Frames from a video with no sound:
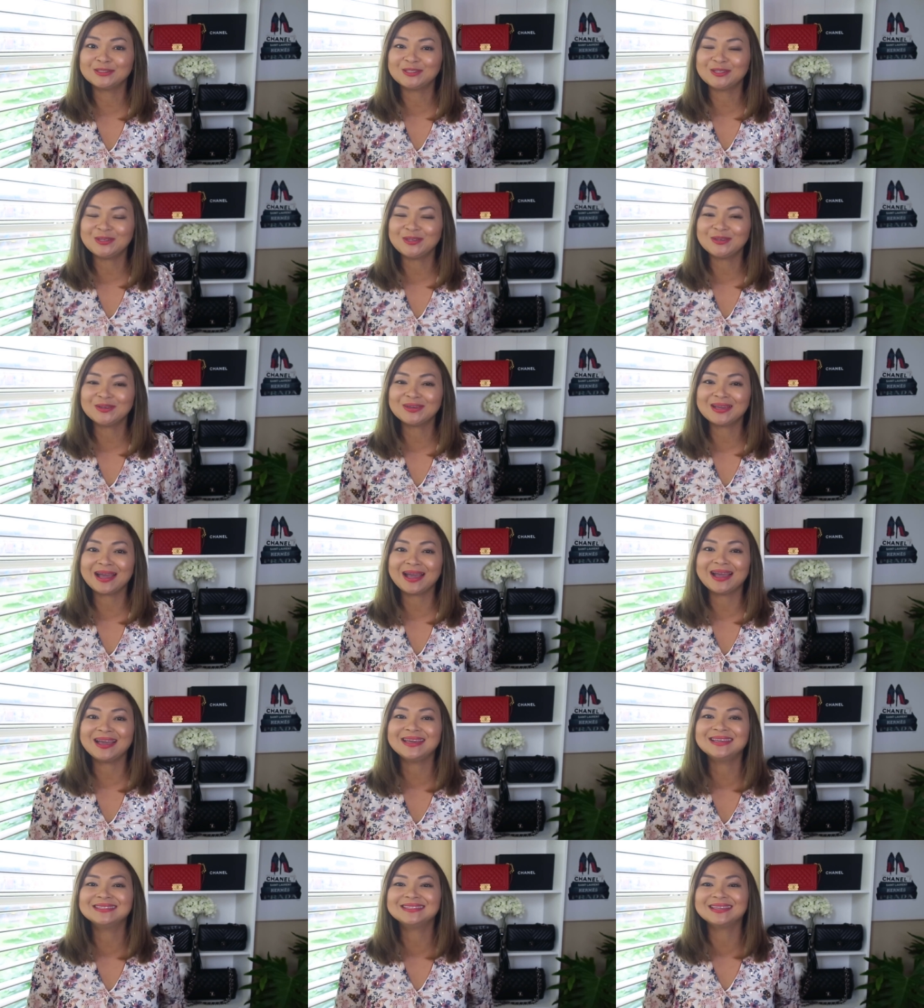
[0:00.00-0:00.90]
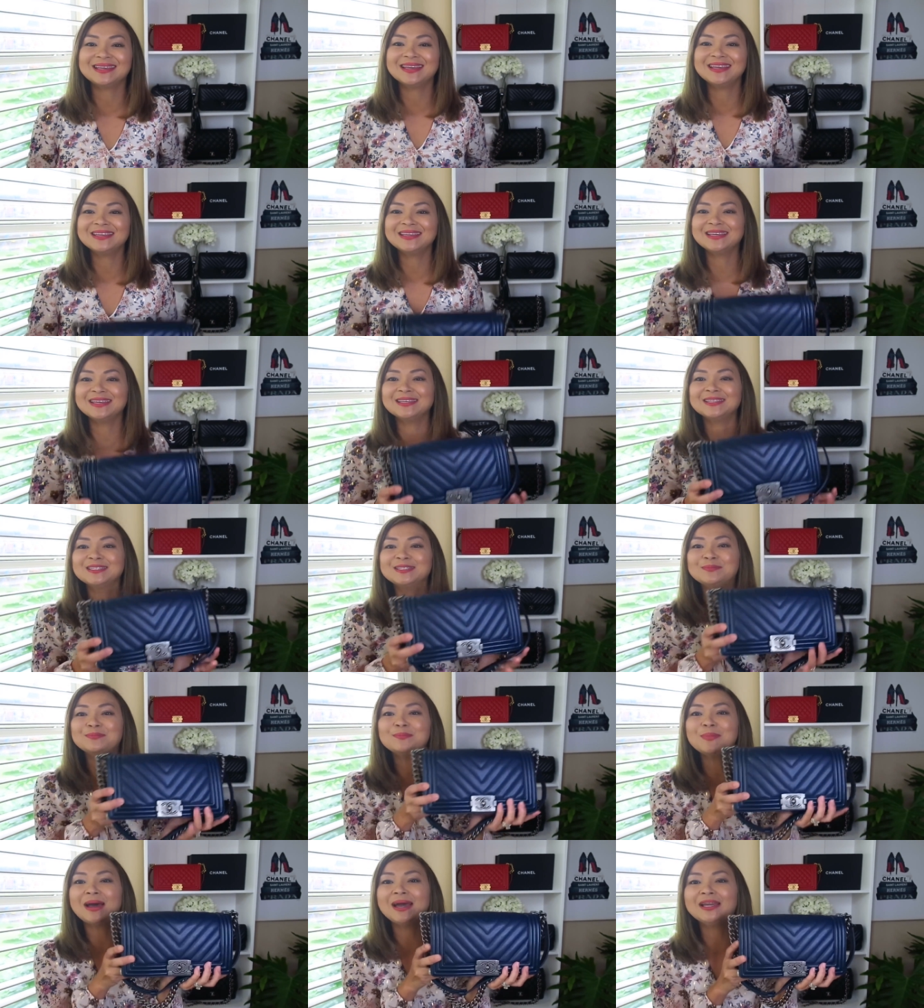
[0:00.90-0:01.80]
to you guys is
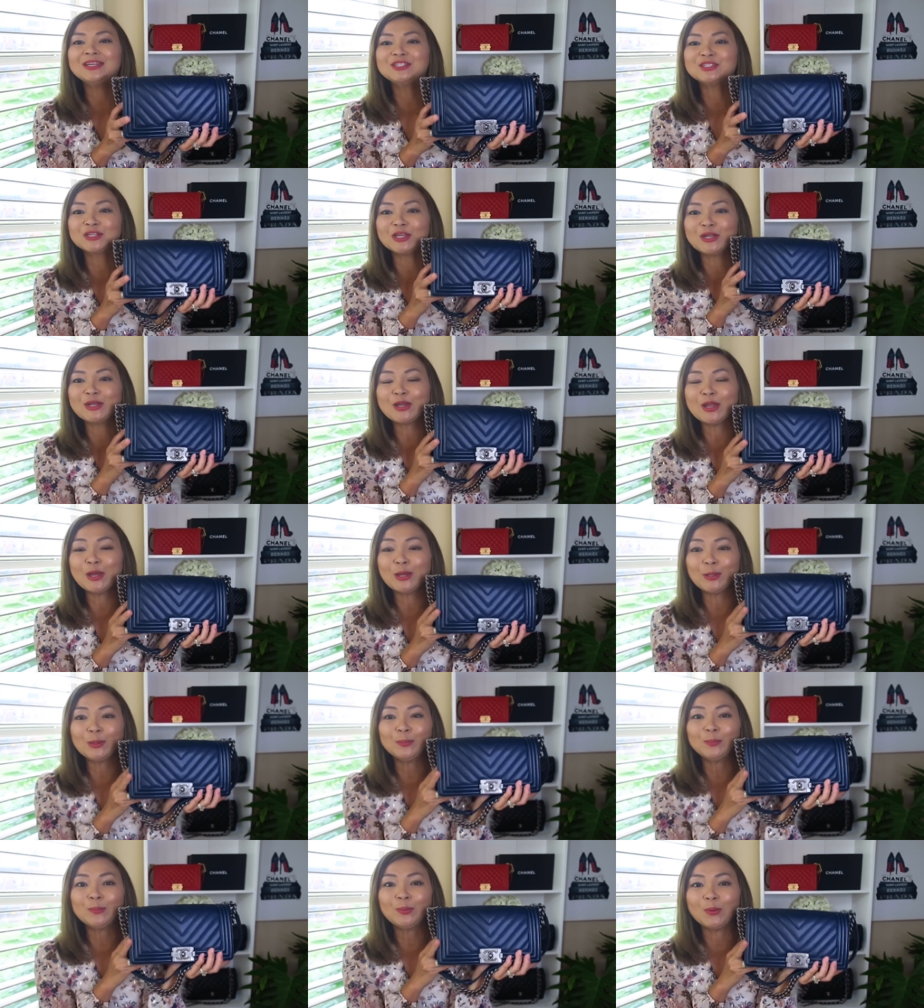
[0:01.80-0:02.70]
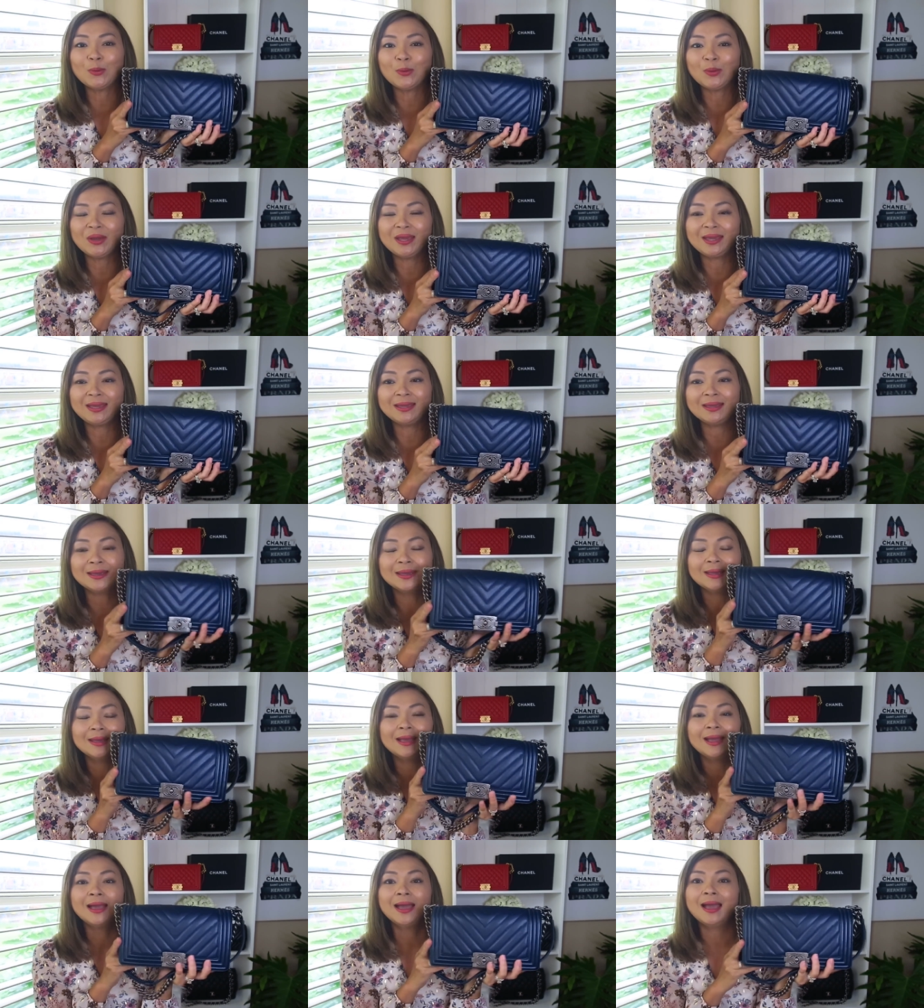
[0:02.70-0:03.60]
my Chanel Boy
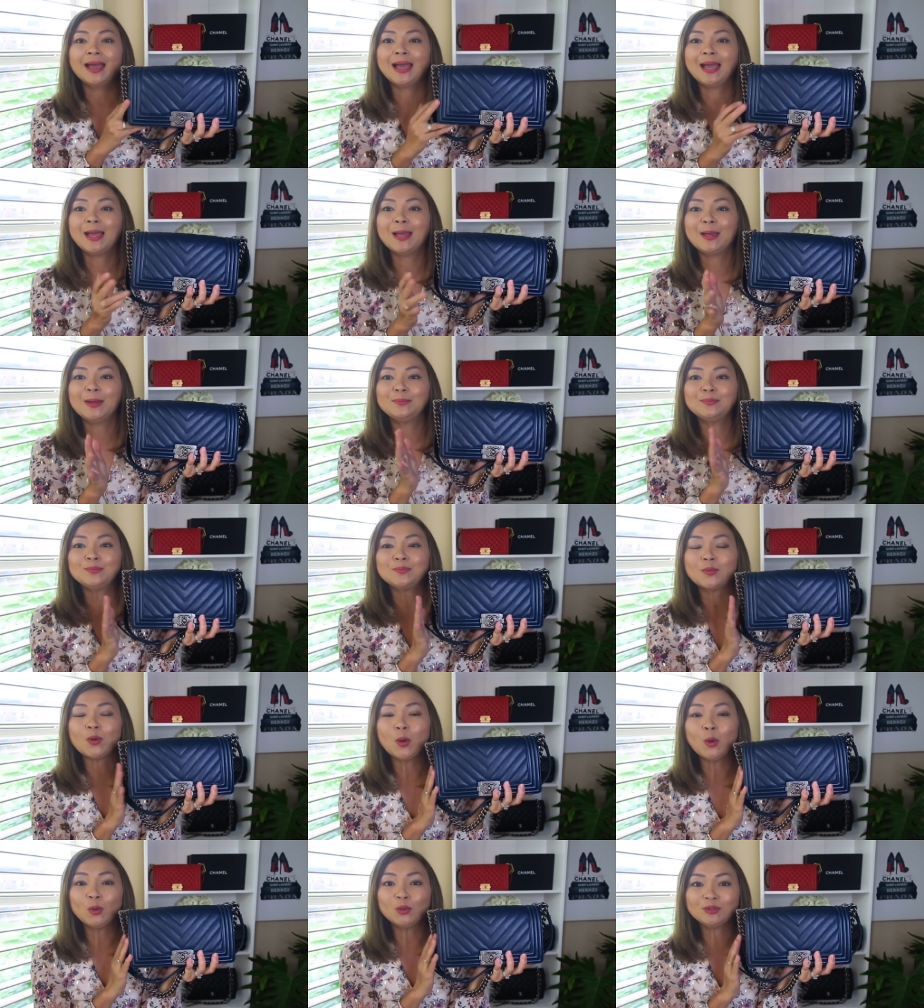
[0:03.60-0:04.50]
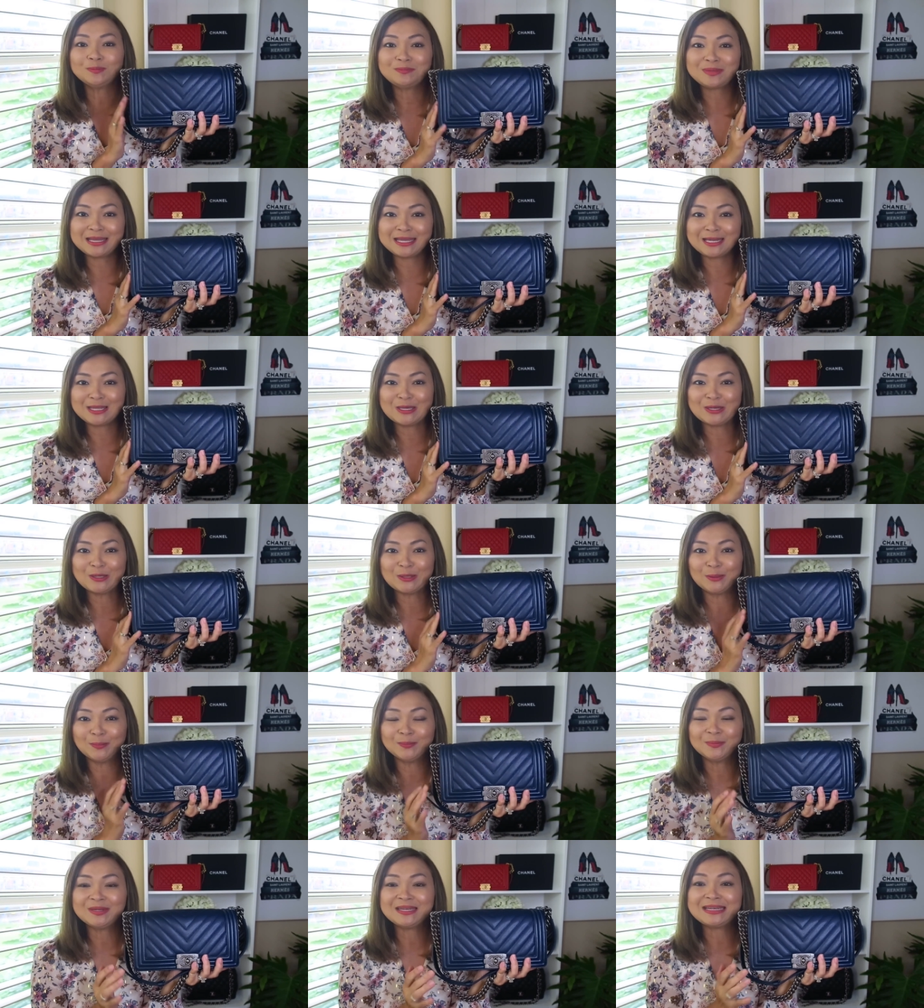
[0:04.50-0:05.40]
um, Old
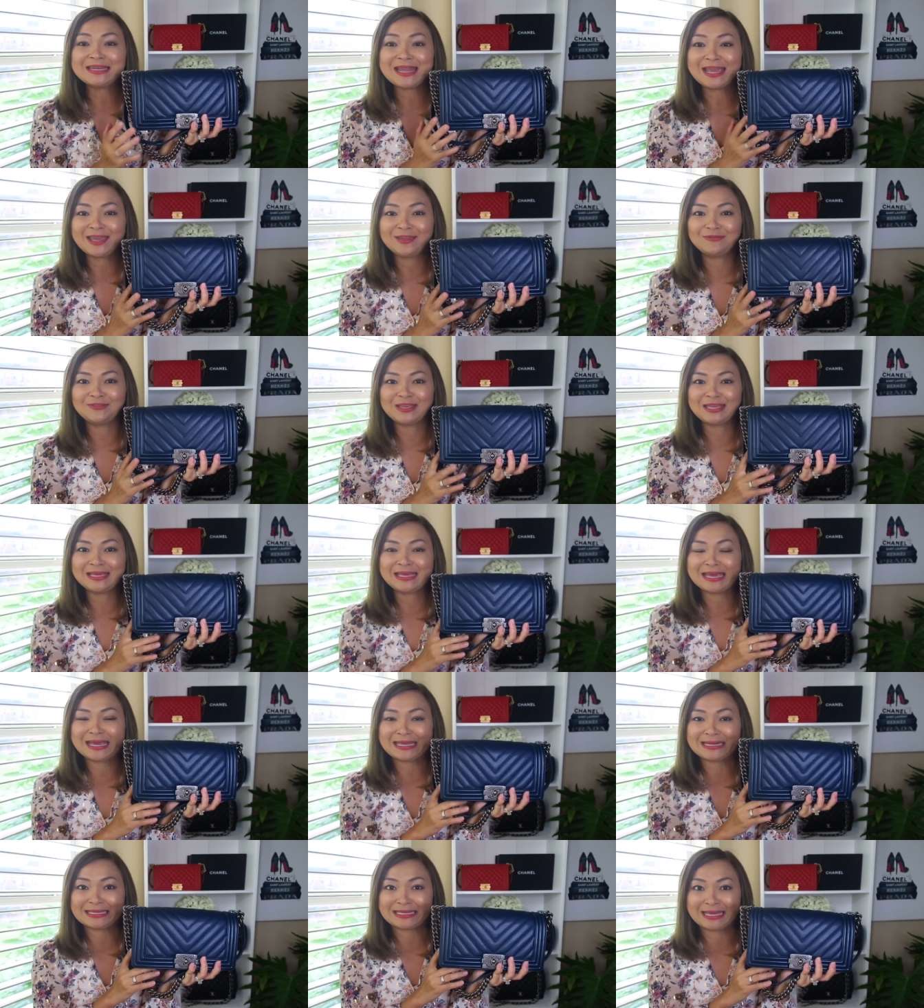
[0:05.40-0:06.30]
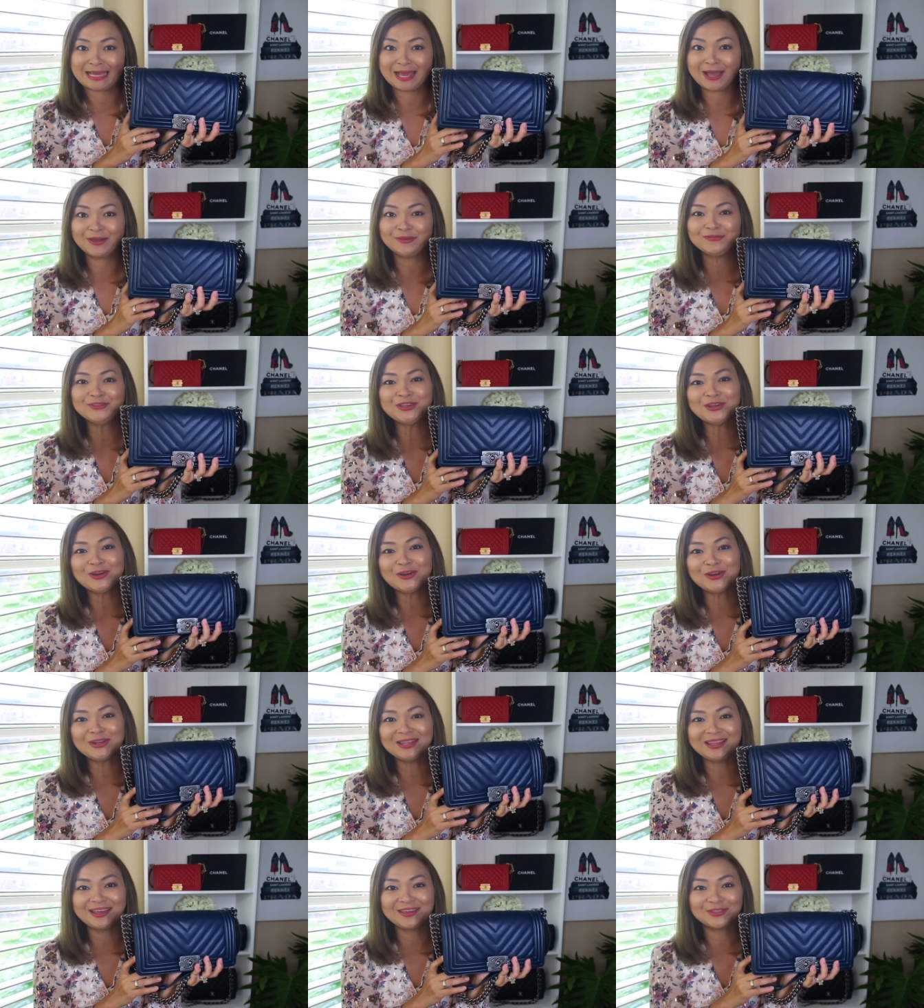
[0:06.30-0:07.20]
Medium Navy and
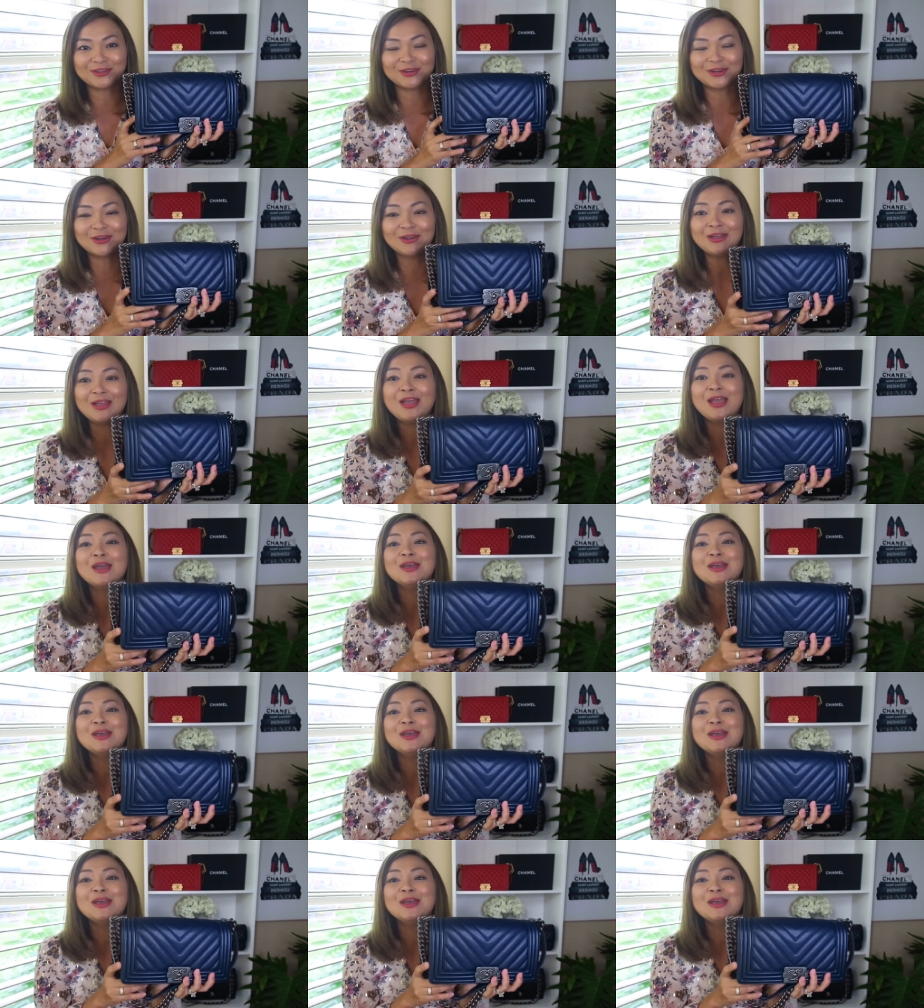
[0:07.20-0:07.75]
Caviar Leather.